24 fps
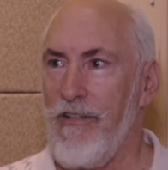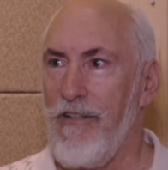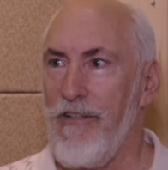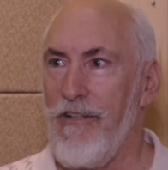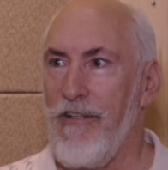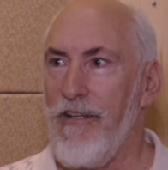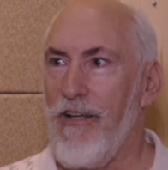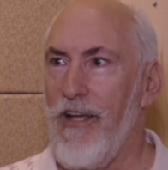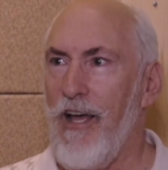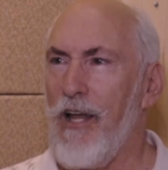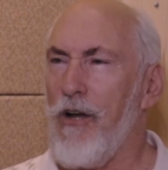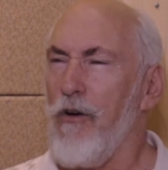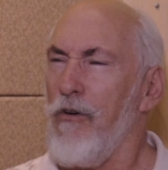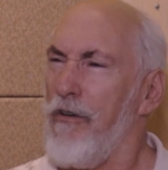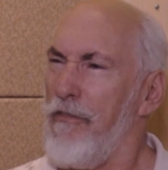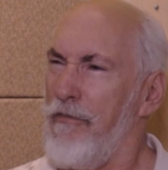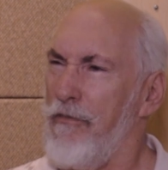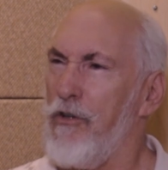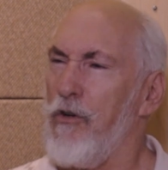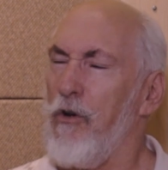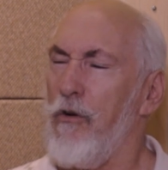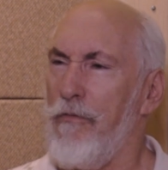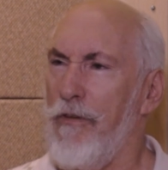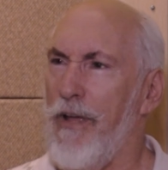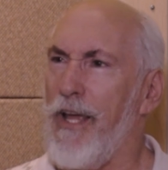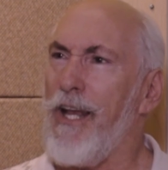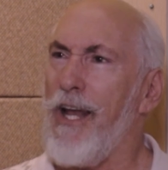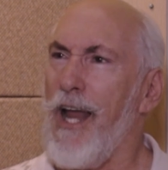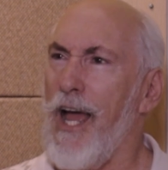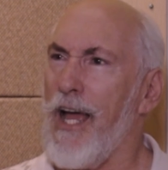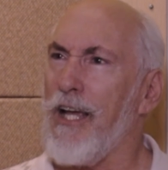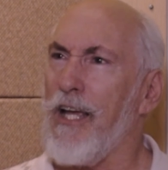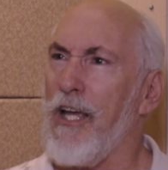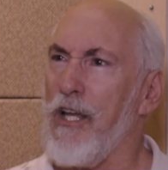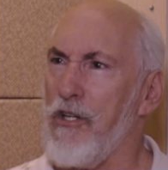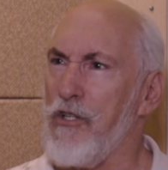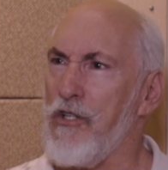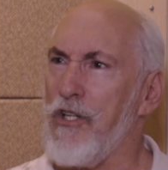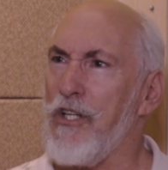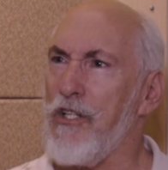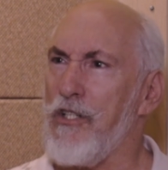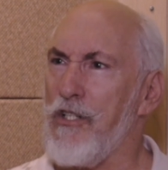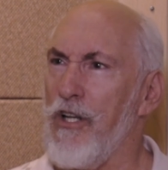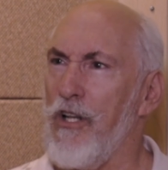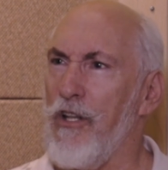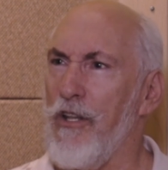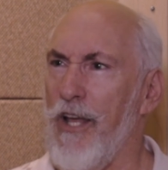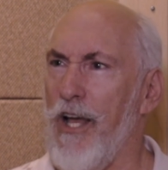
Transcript: I don't even know if ADAC exists still.